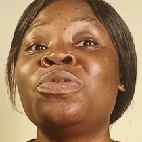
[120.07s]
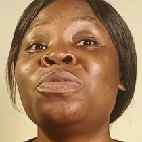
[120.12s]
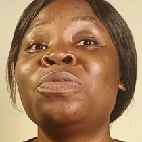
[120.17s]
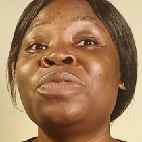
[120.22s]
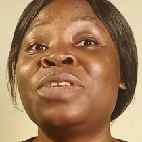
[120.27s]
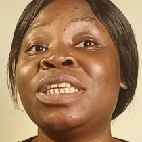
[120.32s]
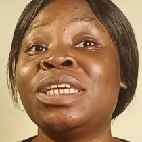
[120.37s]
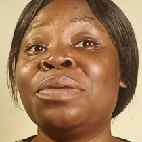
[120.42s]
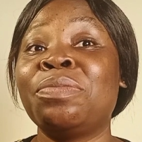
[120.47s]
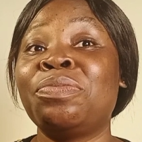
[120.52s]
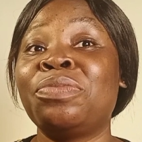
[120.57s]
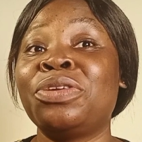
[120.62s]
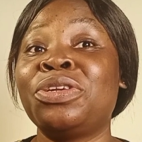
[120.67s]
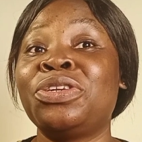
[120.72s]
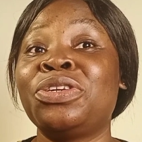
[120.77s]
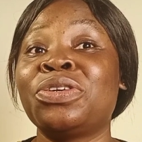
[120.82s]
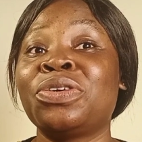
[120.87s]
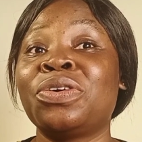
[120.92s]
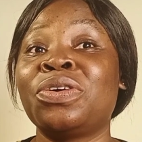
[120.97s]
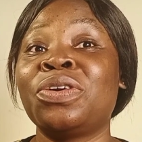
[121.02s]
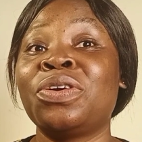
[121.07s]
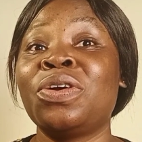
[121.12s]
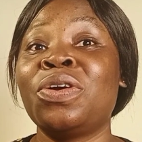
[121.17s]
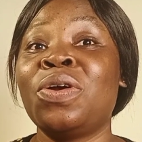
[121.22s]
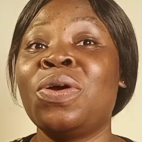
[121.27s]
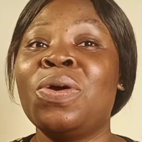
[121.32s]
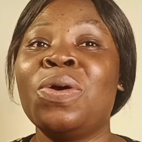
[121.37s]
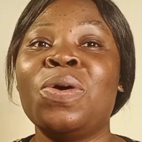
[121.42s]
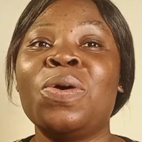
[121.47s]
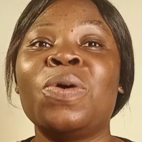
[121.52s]
room temperature
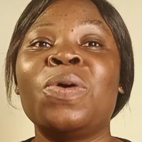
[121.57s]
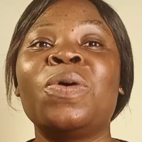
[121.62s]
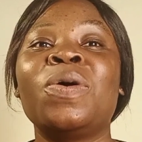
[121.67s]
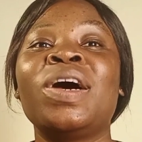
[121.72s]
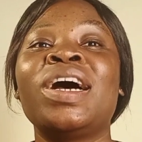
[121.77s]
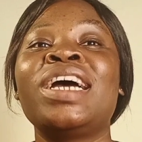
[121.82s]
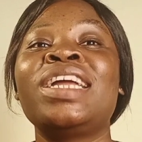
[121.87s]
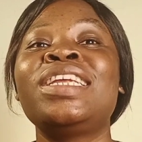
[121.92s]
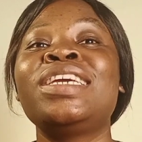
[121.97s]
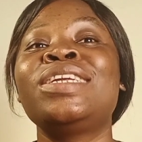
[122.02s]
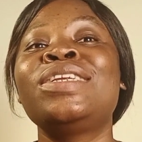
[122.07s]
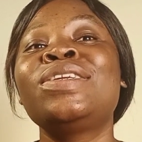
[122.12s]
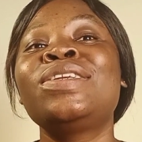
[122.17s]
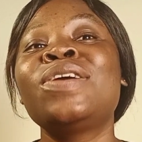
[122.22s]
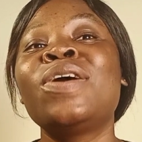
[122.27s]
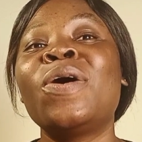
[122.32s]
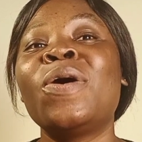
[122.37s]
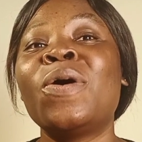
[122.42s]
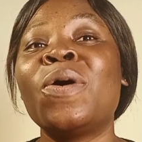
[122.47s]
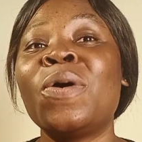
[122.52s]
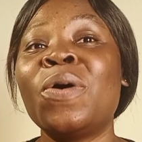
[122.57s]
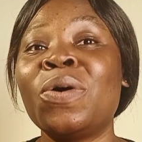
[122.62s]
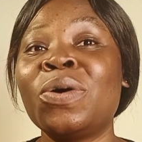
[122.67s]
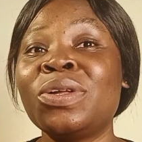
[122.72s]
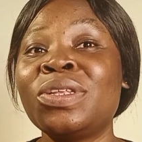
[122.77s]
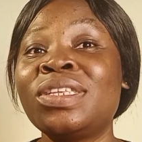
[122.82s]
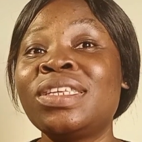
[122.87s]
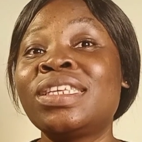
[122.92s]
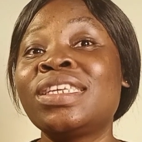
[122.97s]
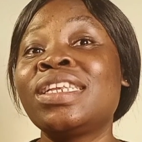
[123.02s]
or adding
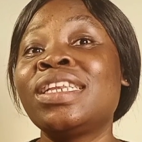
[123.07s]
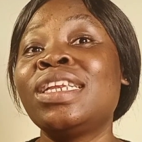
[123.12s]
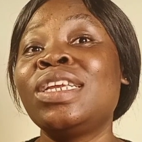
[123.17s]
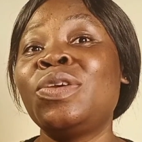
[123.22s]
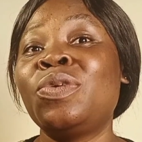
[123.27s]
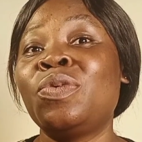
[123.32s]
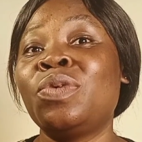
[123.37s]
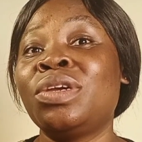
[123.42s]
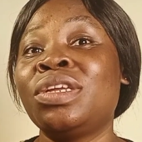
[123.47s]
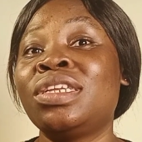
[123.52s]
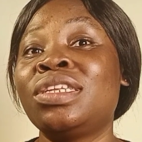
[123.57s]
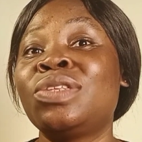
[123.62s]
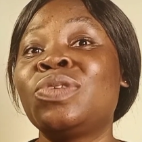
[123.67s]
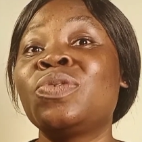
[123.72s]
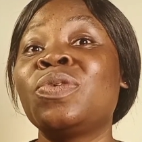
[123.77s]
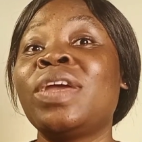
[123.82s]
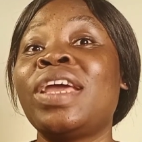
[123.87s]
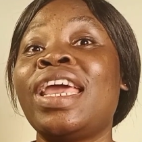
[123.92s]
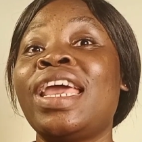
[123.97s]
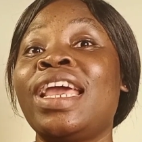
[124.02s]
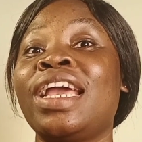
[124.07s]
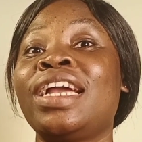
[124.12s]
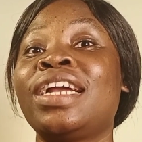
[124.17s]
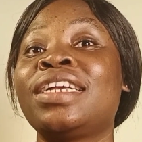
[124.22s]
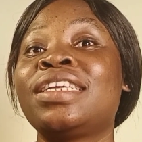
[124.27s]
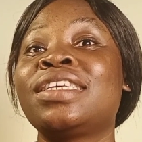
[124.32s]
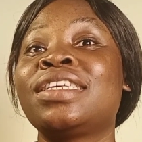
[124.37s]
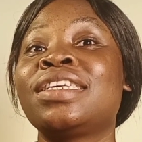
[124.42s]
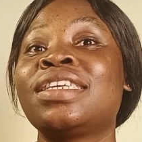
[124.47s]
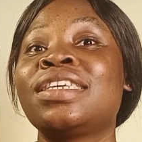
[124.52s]
hot liquid to eggs
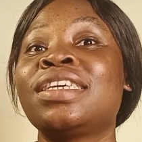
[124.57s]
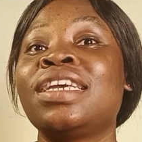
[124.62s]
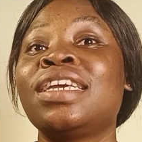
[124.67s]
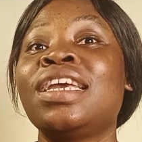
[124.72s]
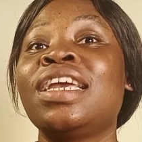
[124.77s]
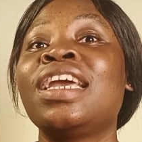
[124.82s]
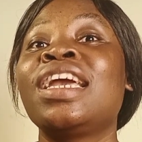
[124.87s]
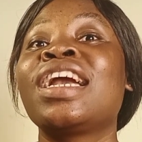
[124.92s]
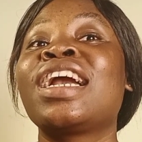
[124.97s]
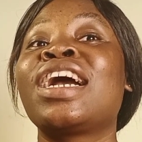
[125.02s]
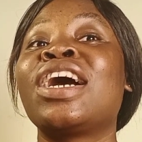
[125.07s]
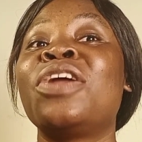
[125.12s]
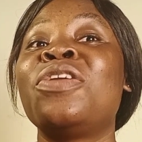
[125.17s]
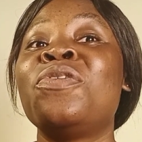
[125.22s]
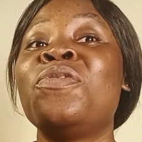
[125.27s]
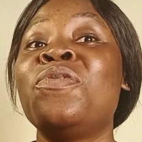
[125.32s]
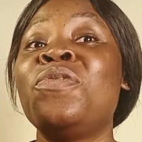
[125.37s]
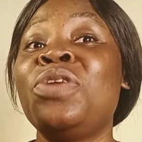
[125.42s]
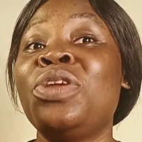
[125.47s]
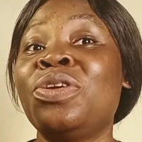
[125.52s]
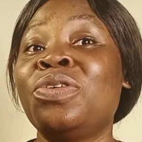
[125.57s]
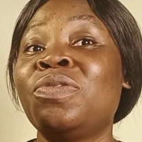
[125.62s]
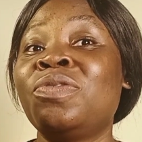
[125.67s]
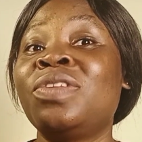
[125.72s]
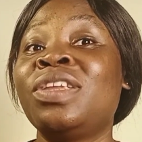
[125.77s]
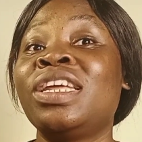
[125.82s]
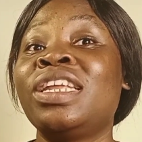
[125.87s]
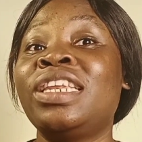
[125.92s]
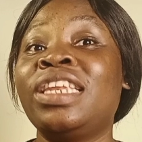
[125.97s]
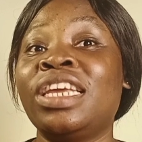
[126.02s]
can ruin the
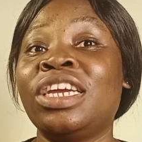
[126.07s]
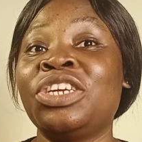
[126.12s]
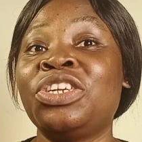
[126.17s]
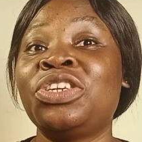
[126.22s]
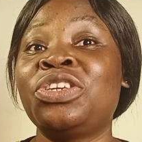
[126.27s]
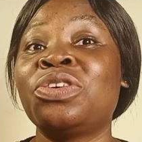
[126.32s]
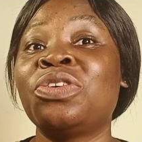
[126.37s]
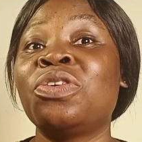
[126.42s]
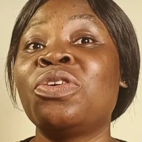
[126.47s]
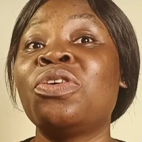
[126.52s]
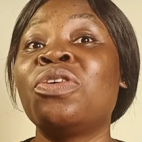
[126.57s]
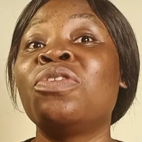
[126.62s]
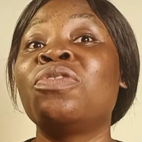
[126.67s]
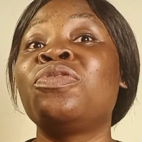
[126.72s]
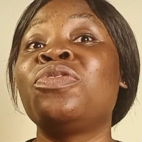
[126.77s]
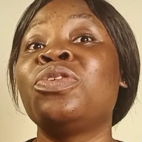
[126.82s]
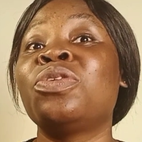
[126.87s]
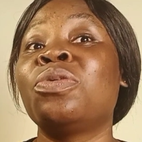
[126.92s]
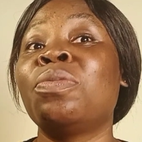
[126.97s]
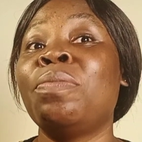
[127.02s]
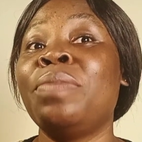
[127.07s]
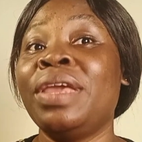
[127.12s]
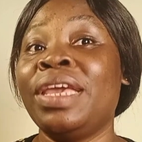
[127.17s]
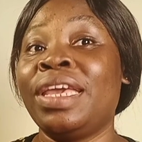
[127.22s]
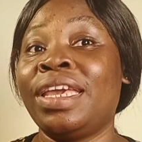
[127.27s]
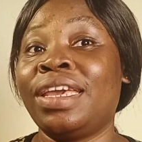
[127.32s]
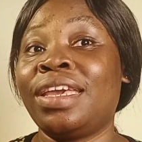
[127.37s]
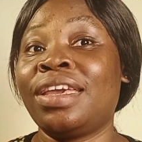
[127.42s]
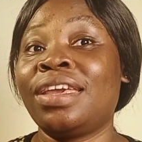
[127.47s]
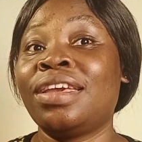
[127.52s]
texture of
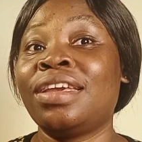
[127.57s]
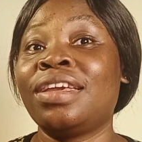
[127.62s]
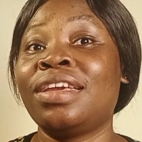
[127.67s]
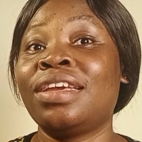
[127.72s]
the butter.